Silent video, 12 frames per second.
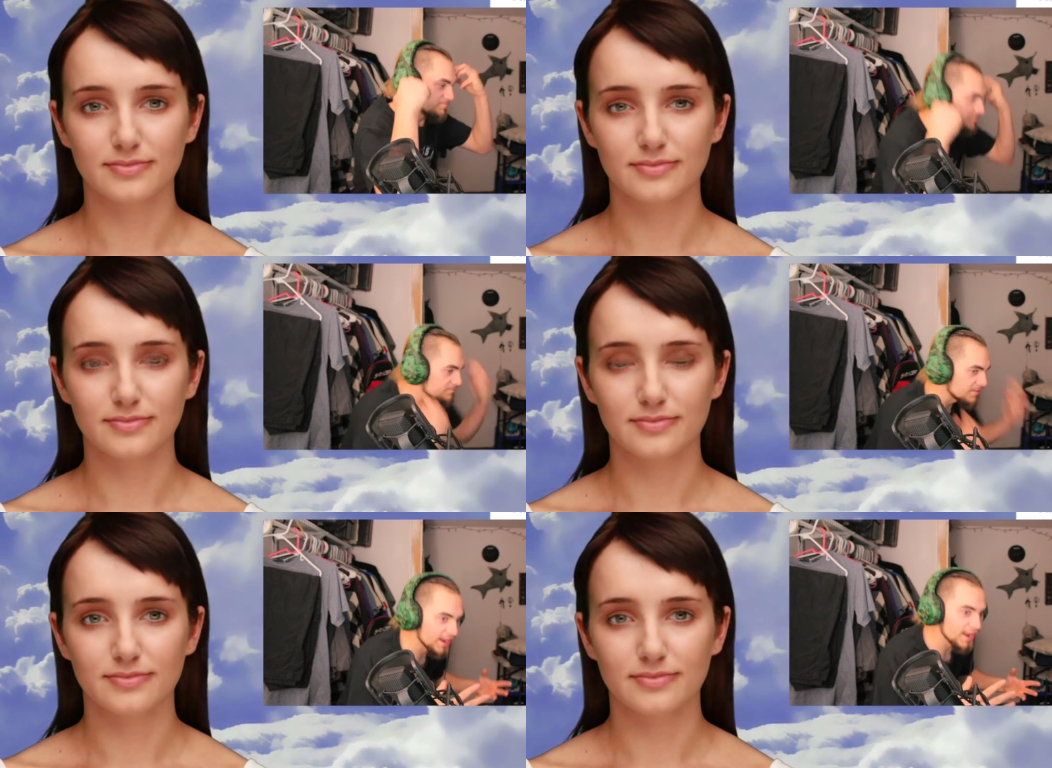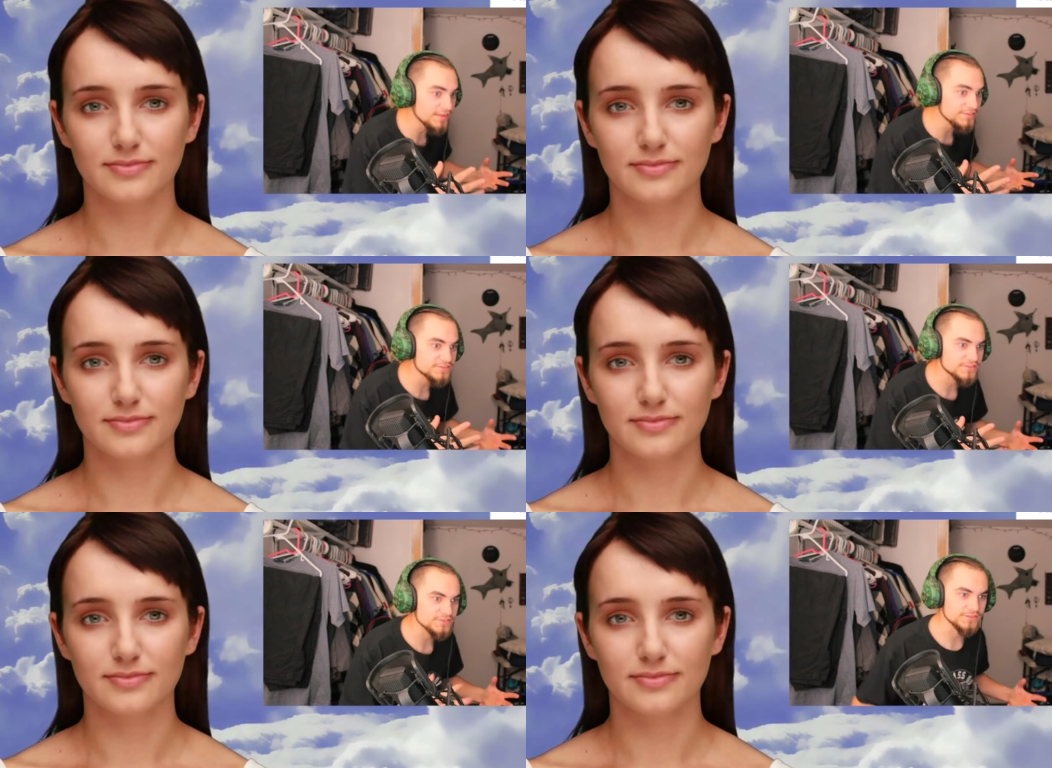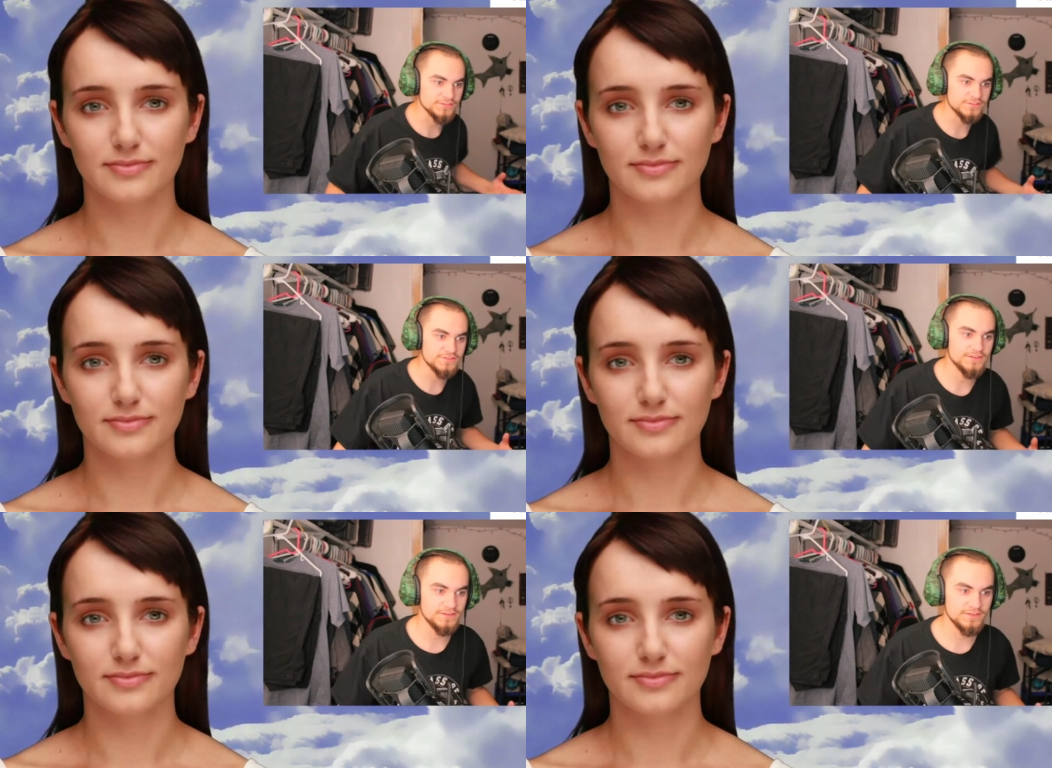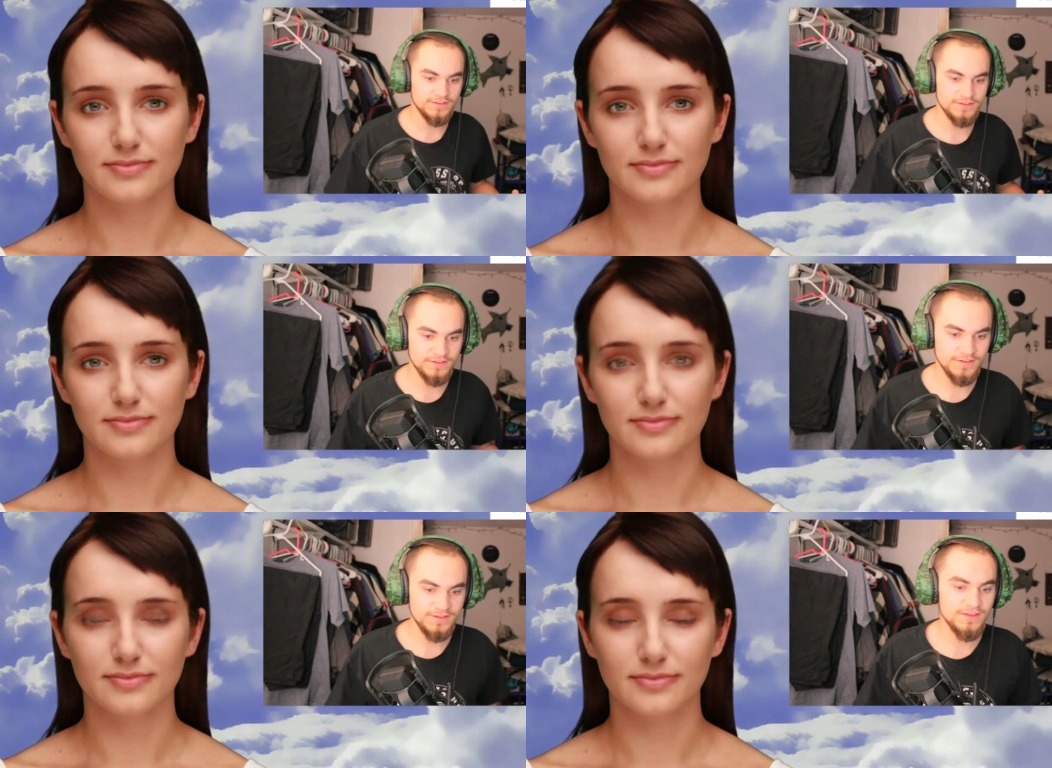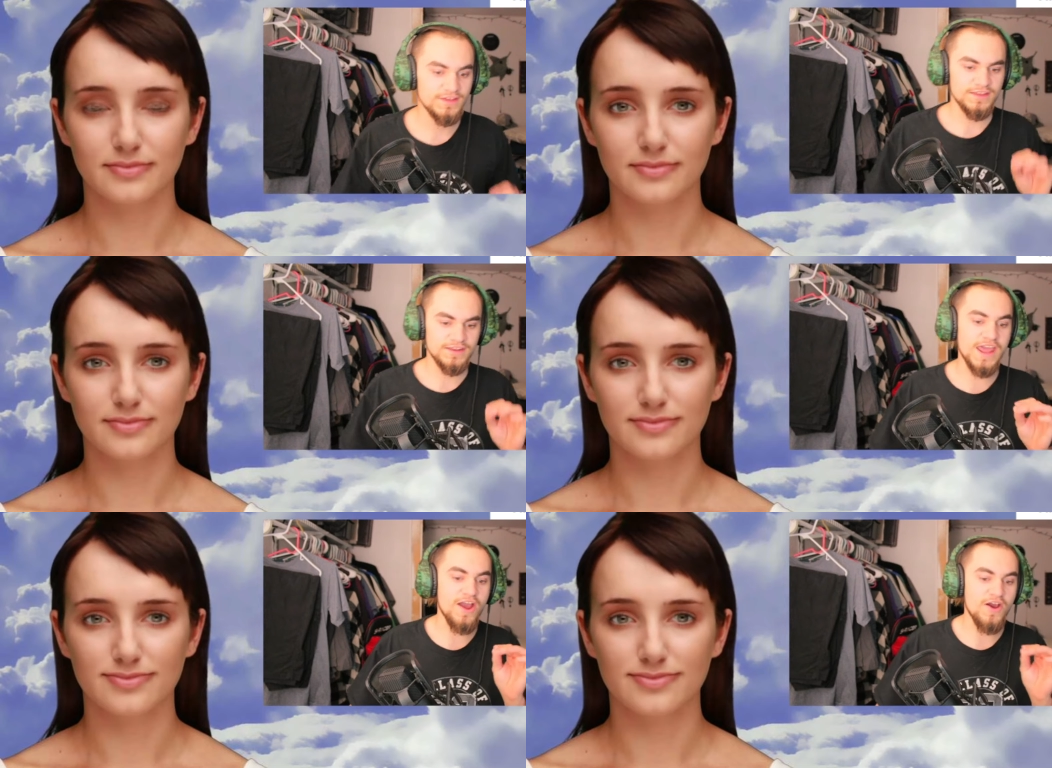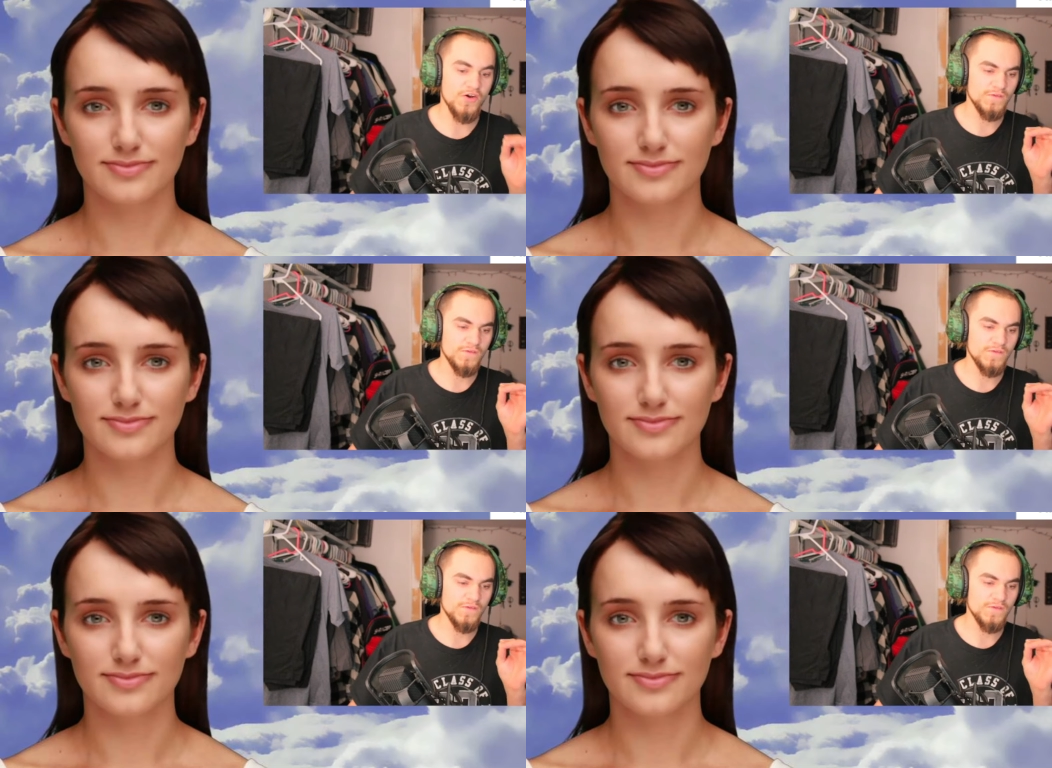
Speaker 1: my answers. Now,